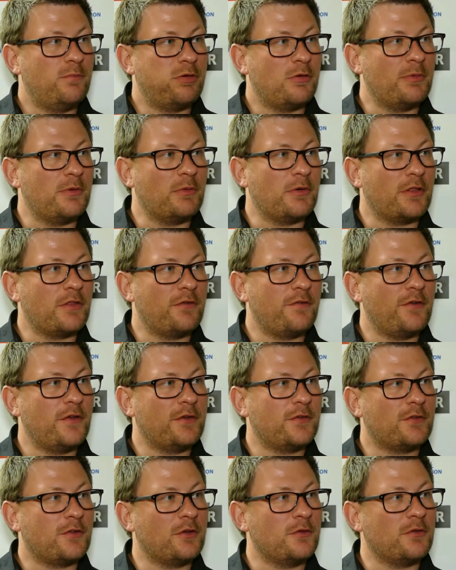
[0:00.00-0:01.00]
probably one of the
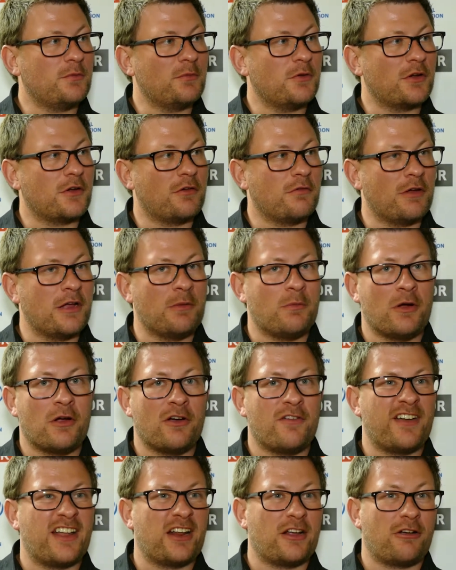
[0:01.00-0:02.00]
first times in my career where
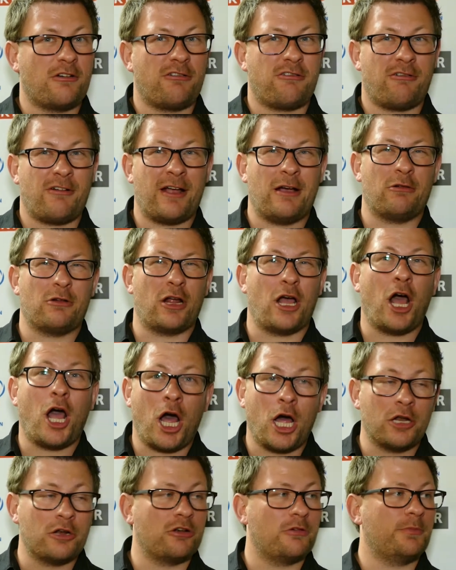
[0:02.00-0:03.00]
I've had a crowd
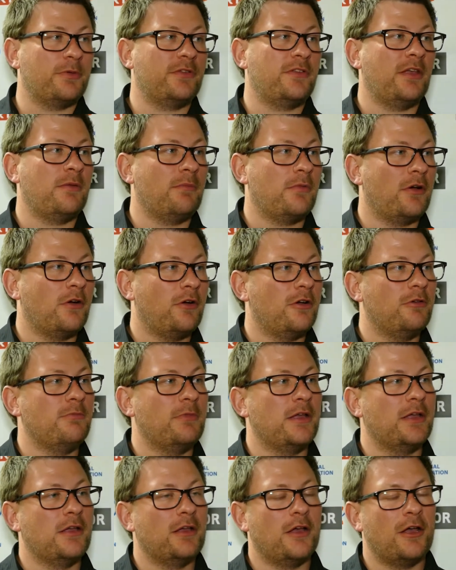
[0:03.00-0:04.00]
100% behind
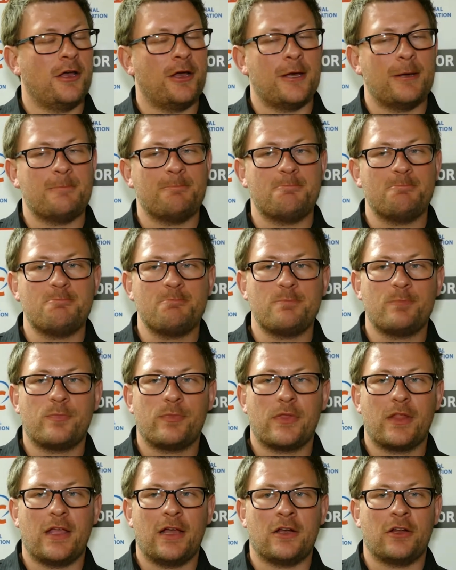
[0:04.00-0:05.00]
me, um,
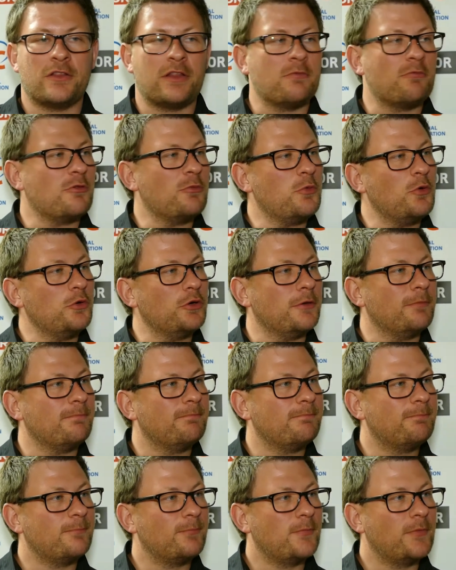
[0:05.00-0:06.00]
and I didn't reward them.
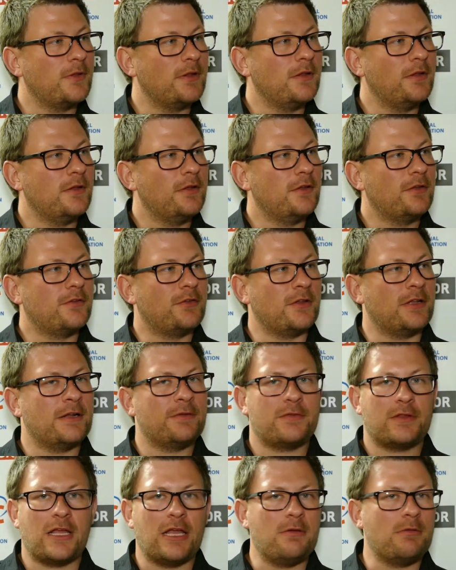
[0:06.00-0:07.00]
Yeah. So I
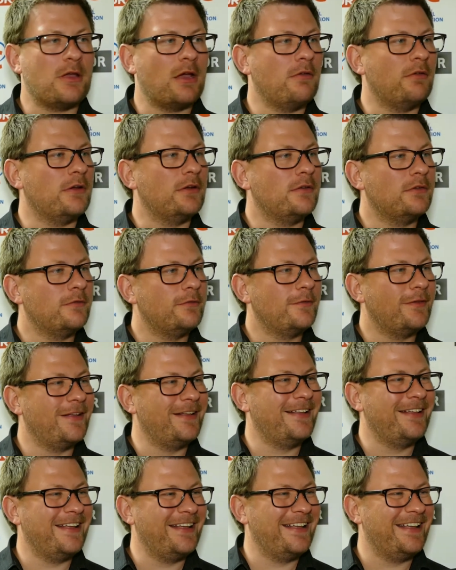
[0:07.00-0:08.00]
have to keep going.
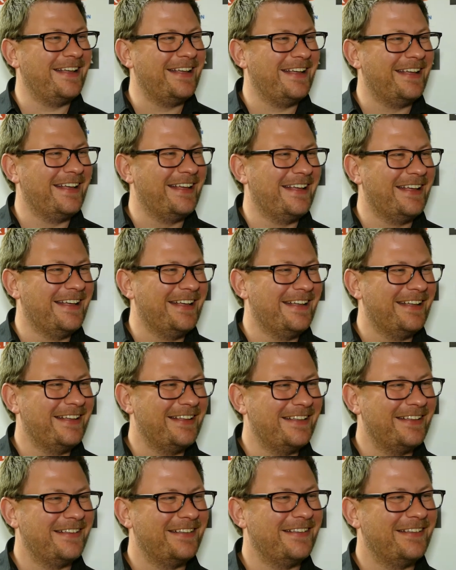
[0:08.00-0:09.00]
yeah, well, I say
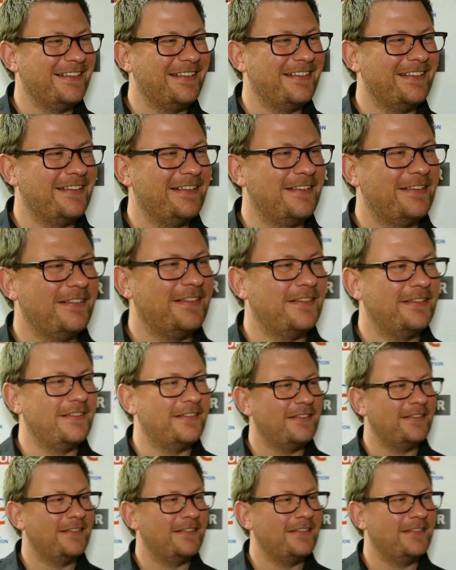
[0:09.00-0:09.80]
commiserations that honestly,